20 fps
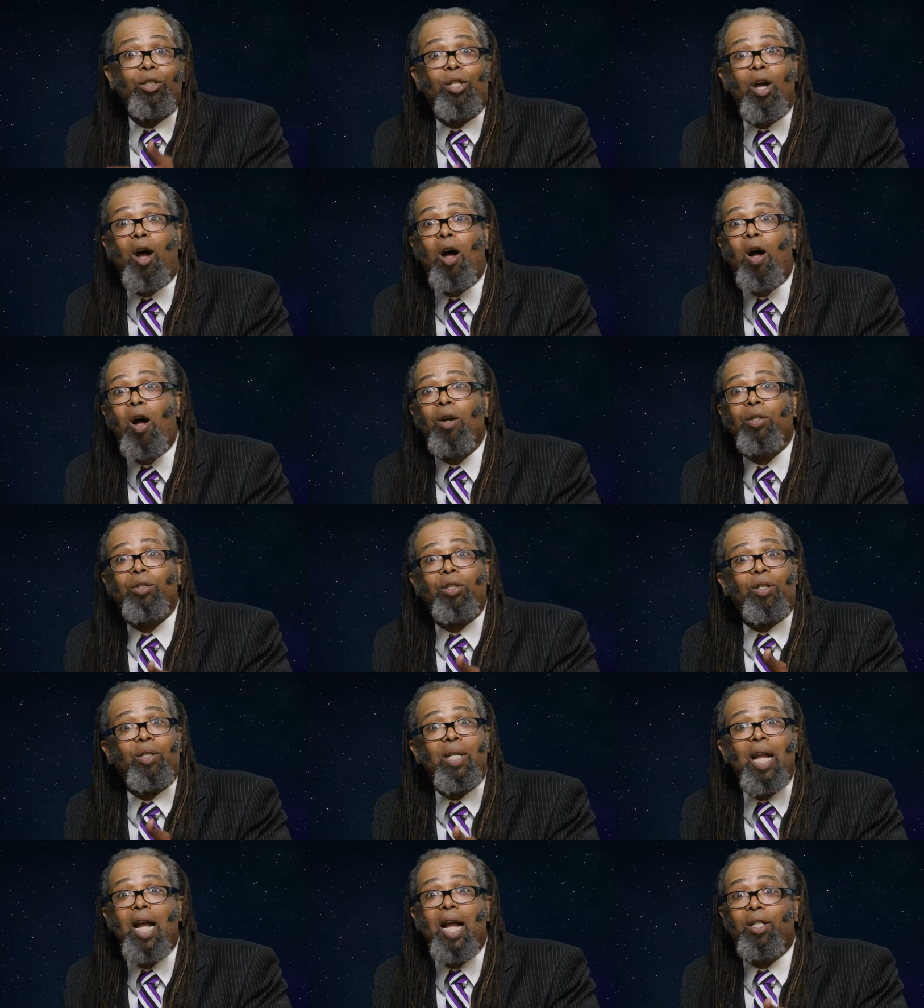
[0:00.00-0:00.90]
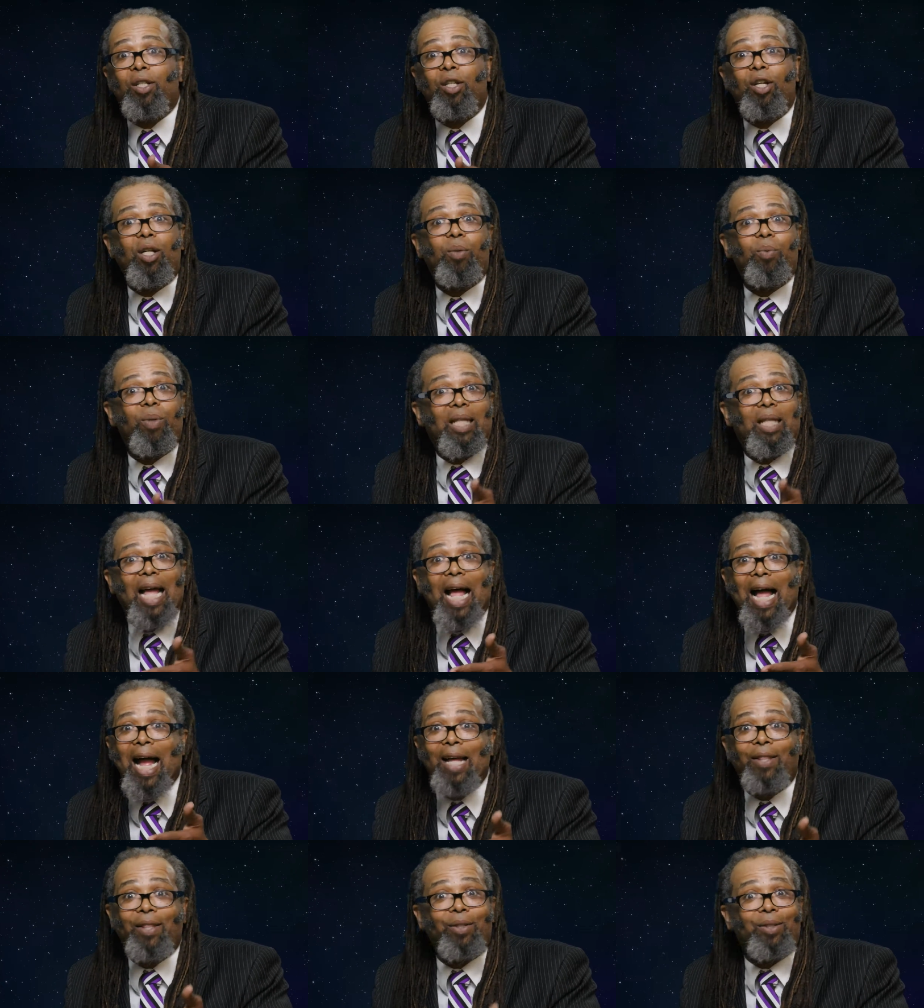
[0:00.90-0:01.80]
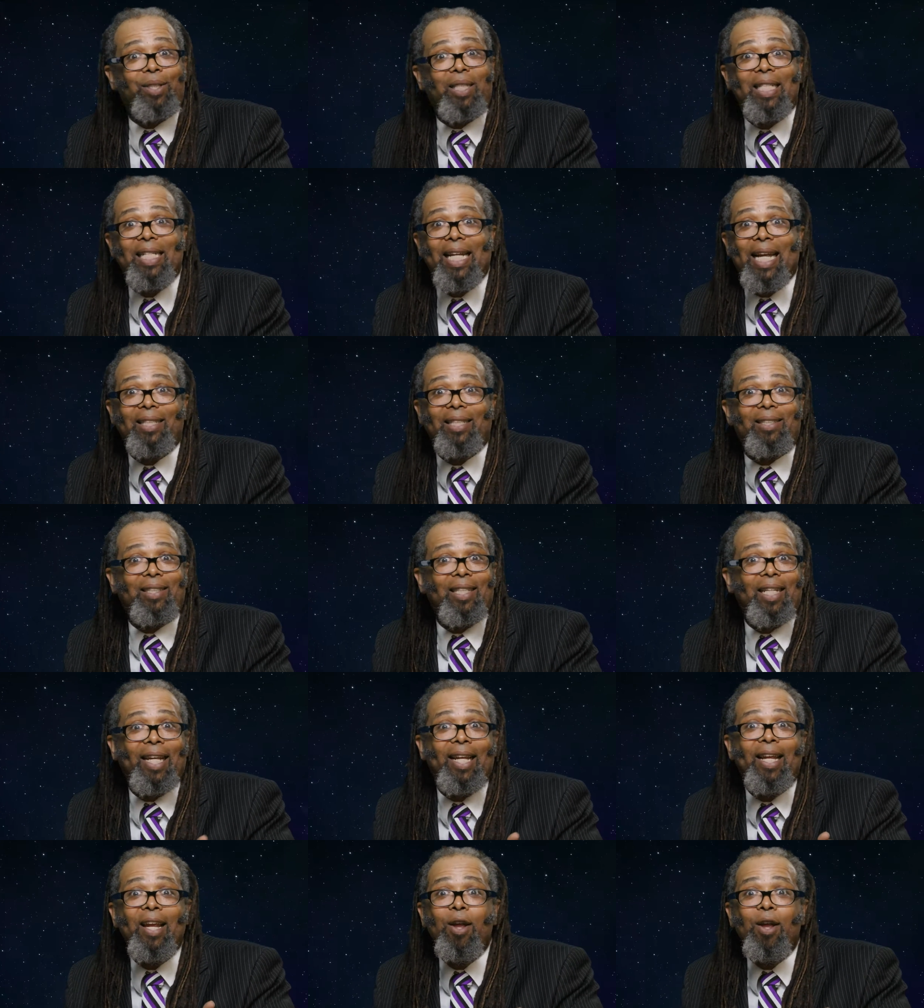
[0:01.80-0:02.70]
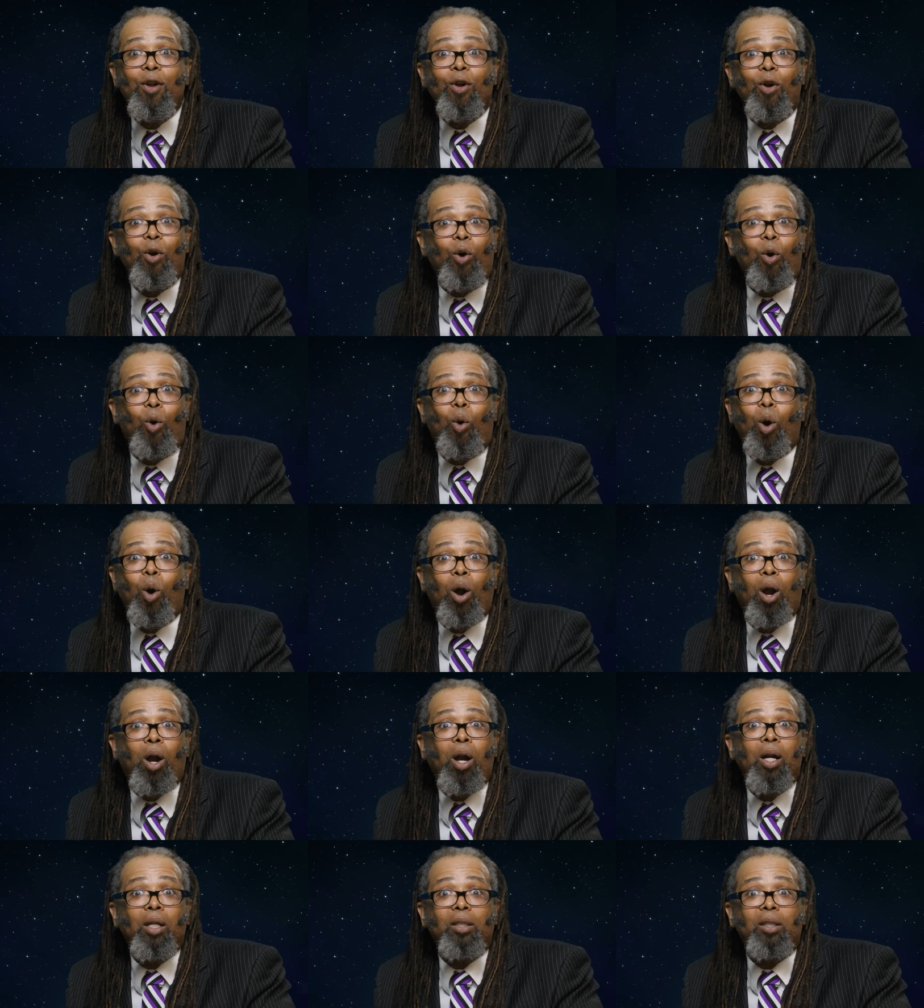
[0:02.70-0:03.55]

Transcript: Dogs are not good with either THC or